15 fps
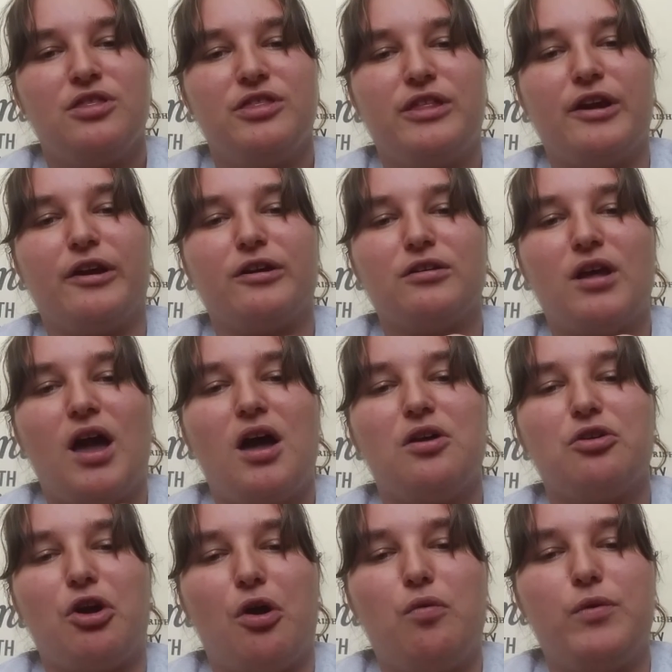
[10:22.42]
they're
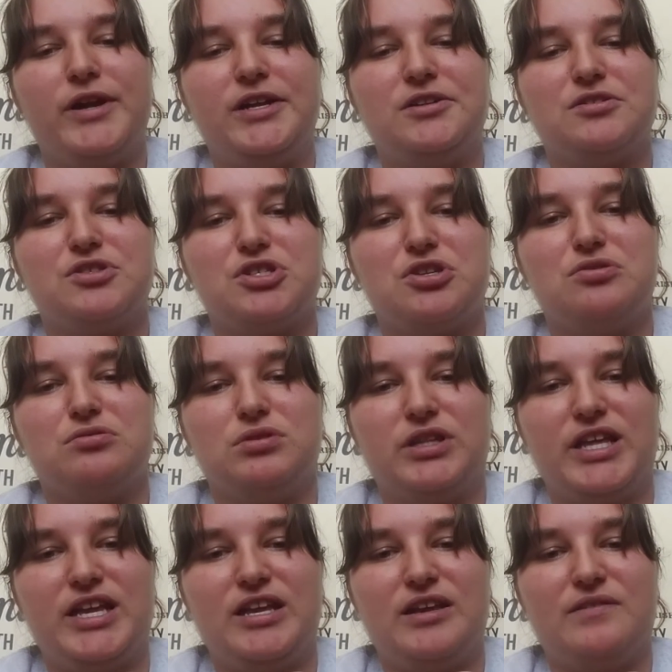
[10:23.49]
not going to
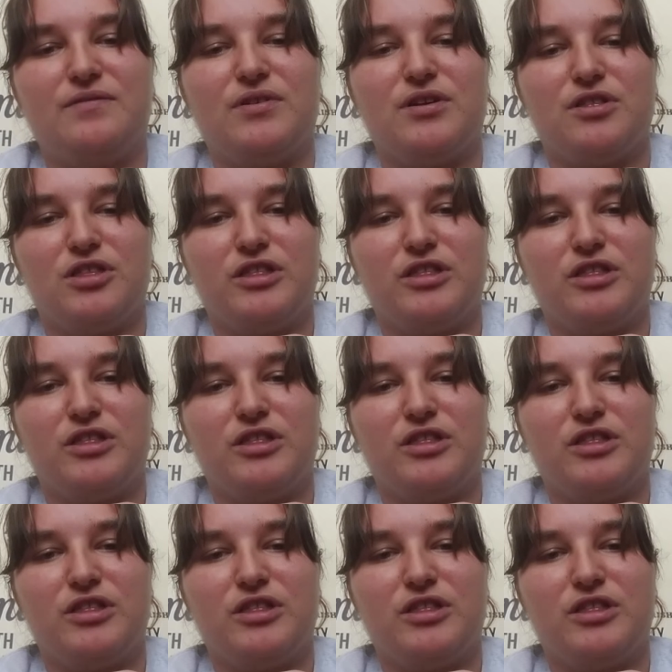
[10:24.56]
leave